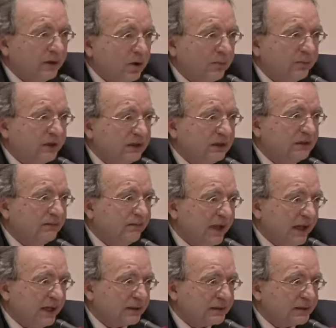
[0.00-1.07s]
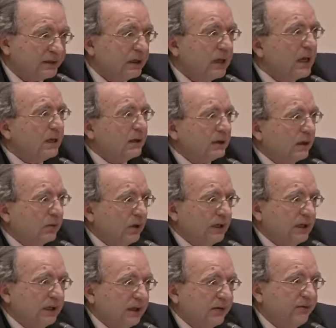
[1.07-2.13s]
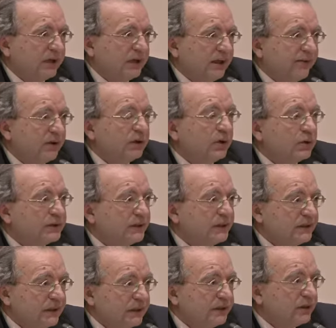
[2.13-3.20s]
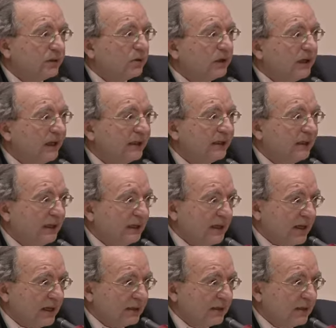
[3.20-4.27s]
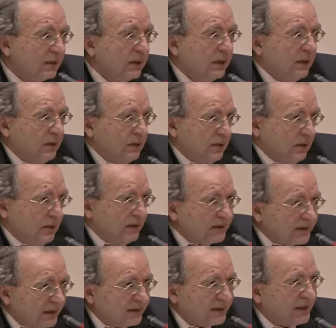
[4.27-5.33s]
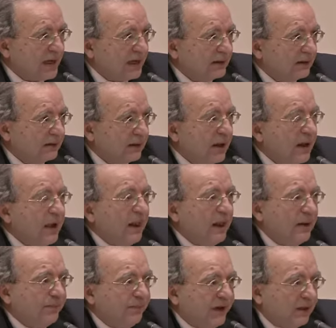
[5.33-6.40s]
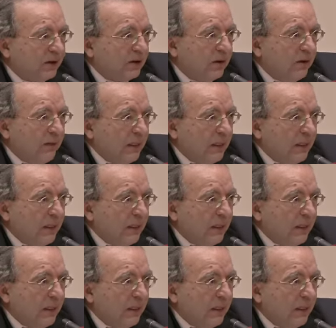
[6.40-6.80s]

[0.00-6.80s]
work differently to in the 50s. We've seen different phenomena from what happened in the 50s and 60s.